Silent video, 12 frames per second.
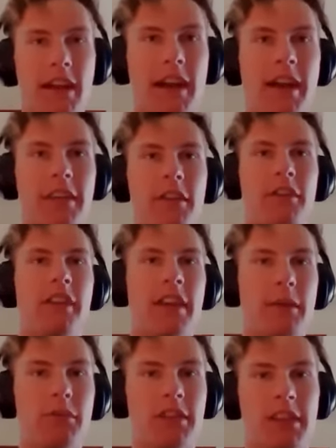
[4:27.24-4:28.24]
And you're really
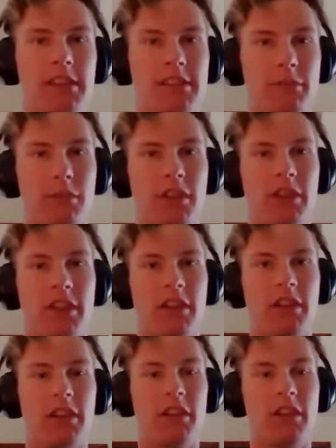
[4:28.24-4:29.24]
able to get some really
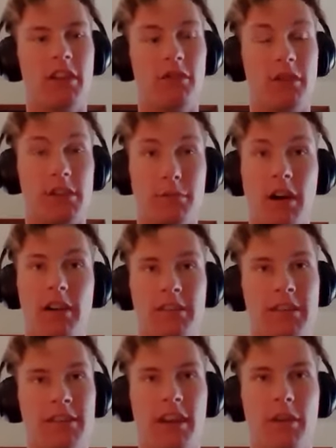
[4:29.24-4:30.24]
good
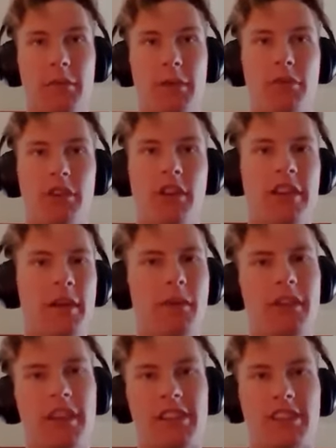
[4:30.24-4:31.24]
responses out of the people. They
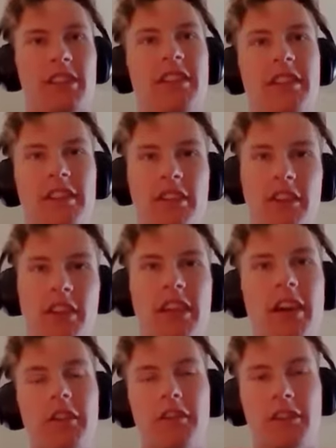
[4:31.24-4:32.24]
weren't like generic cookie
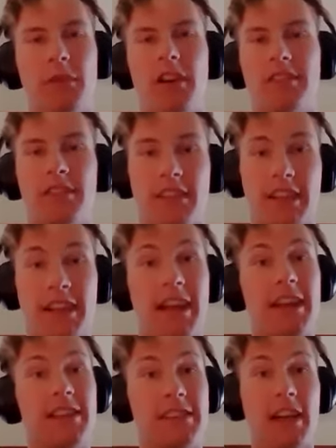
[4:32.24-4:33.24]
cutter responses. Like I
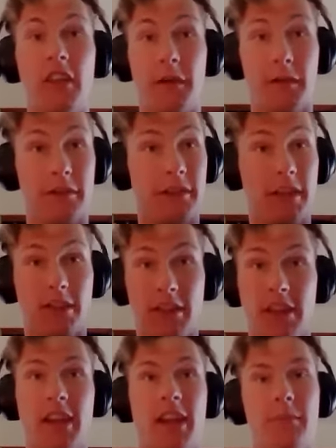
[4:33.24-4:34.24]
could tell they were really
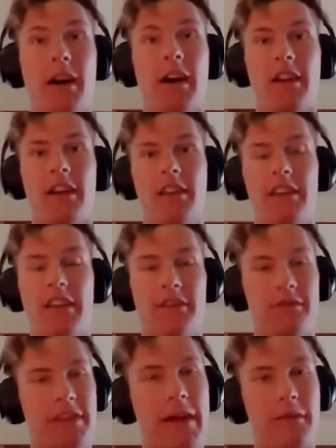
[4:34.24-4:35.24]
thinking about it, and
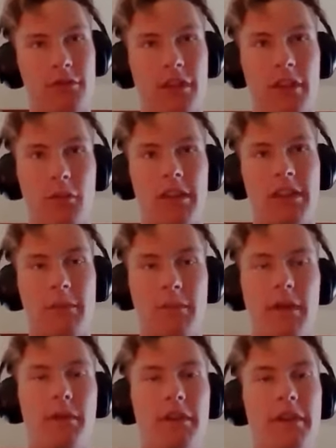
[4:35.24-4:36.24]
that was really what they meant,
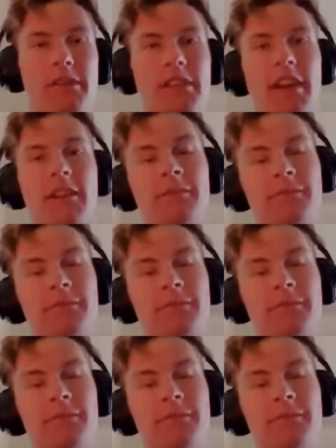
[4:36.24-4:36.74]
what they were saying.